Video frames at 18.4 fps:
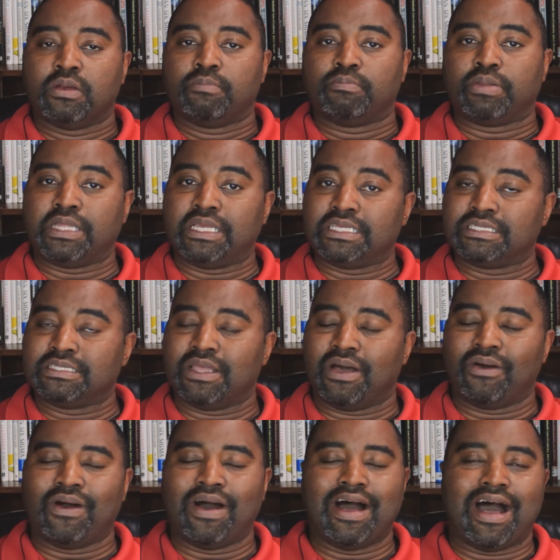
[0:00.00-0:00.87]
Please
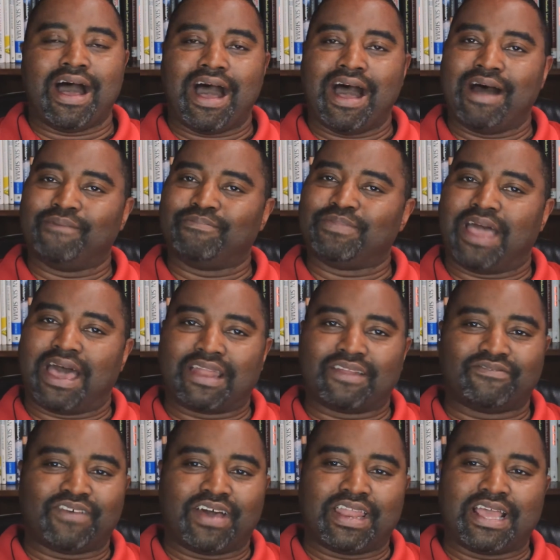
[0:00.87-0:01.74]
note, I'm
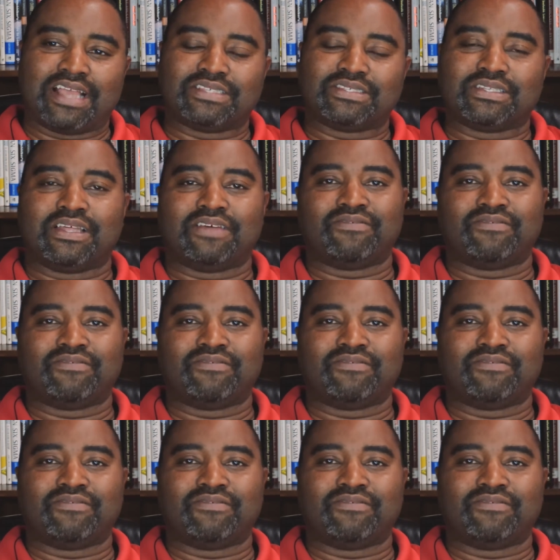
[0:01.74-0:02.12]
not a financial